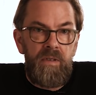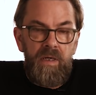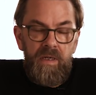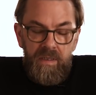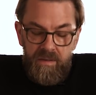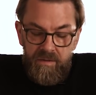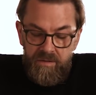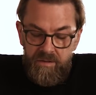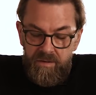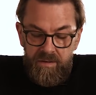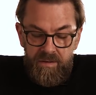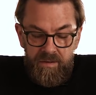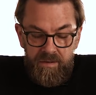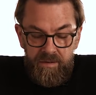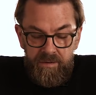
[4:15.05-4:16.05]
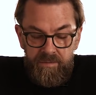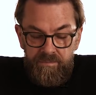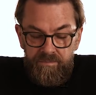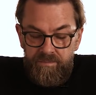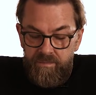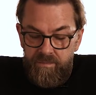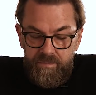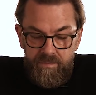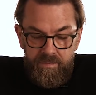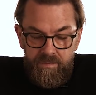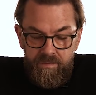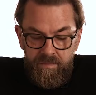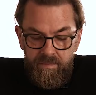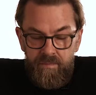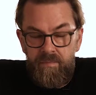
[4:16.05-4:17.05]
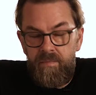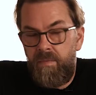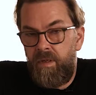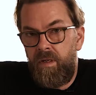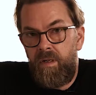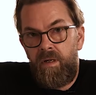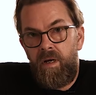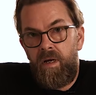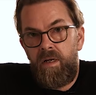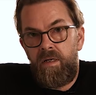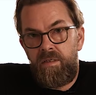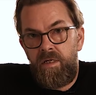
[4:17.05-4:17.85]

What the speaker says: and it's